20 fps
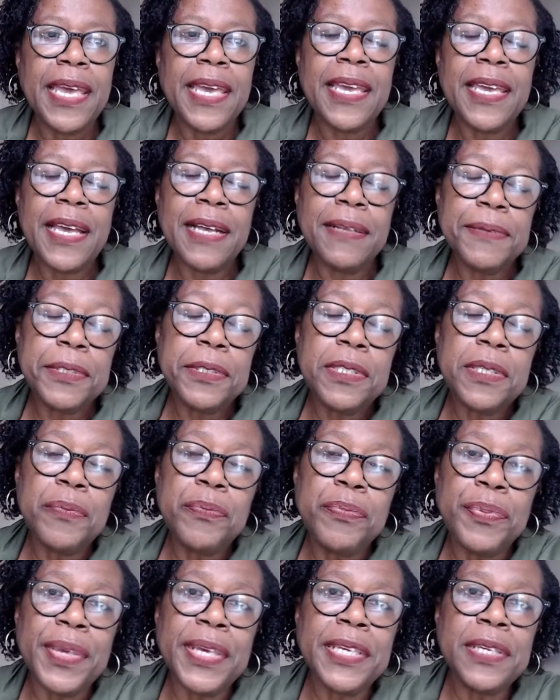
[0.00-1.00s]
it helps you to
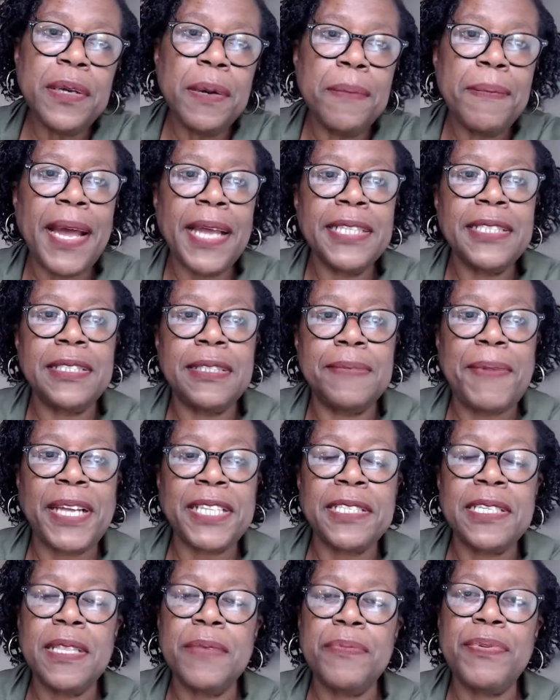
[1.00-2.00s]
bring your mind
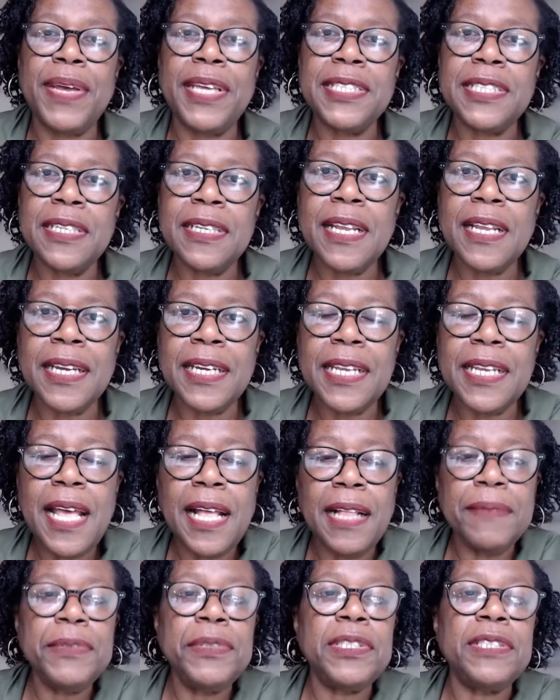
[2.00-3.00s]
back to the present and can
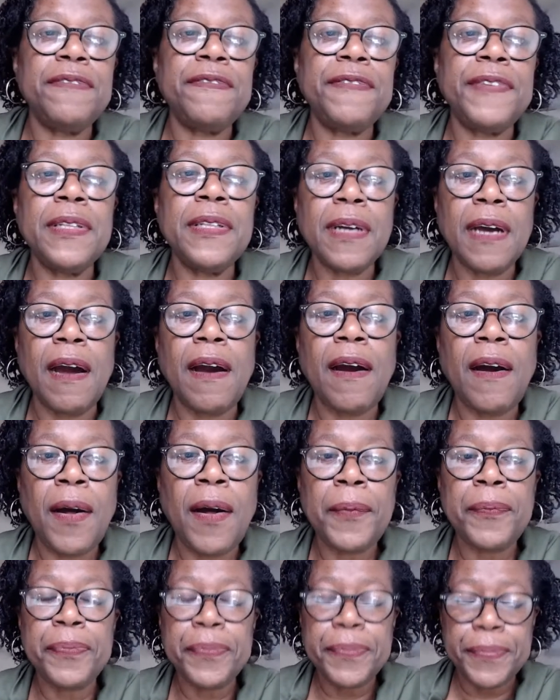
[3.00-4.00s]
help you to feel
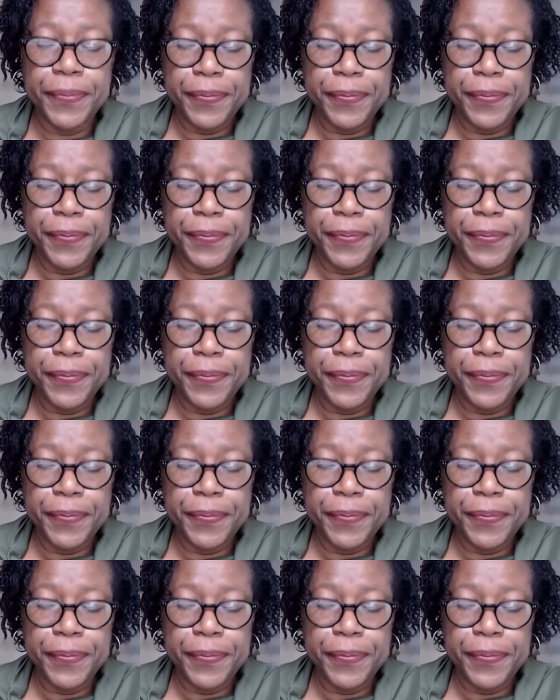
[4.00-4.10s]
calm